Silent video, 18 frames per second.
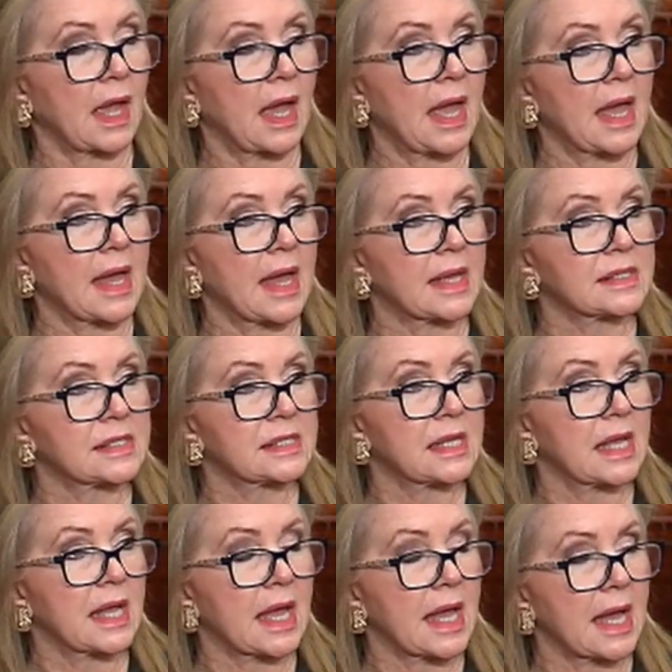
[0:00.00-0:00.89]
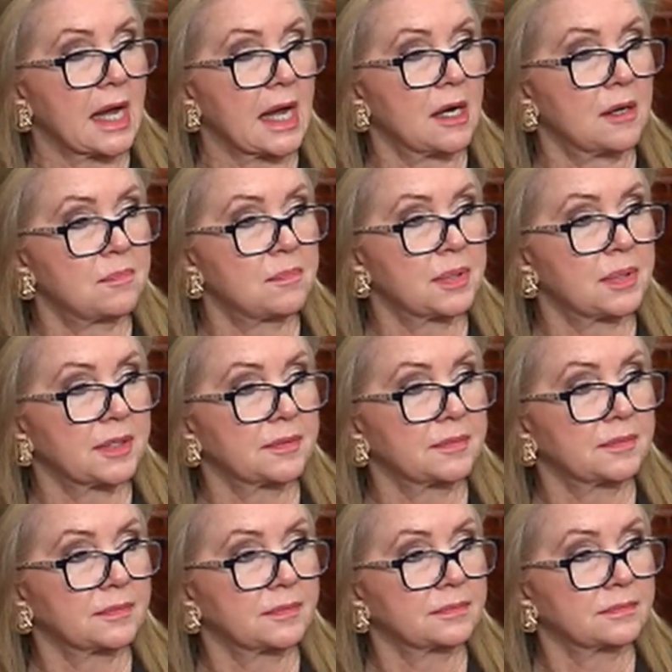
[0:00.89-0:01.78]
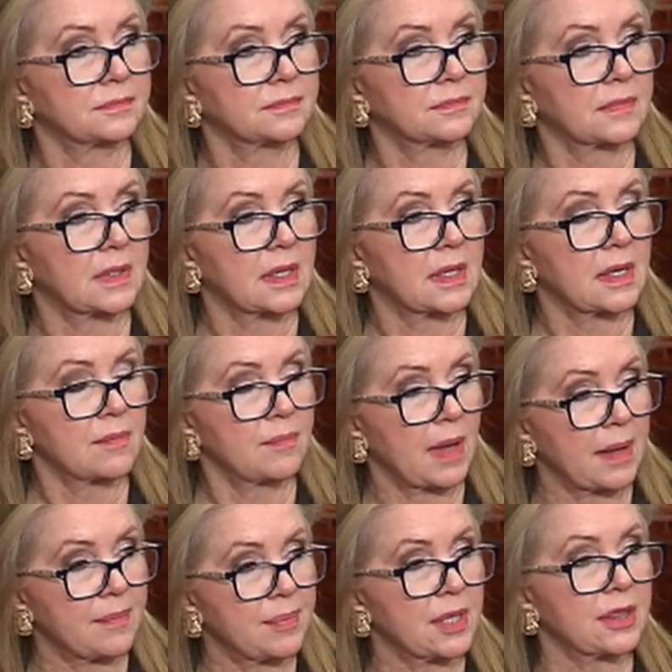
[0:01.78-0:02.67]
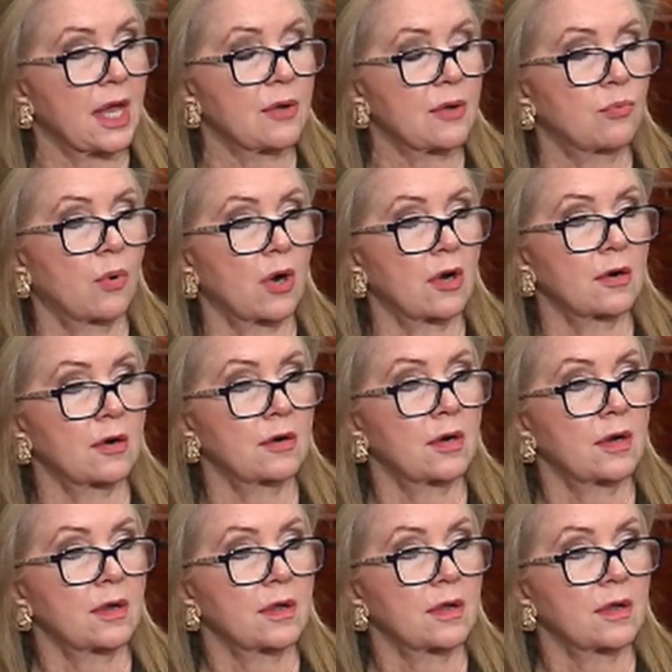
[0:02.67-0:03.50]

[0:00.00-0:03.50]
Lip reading: as help. Maybe they were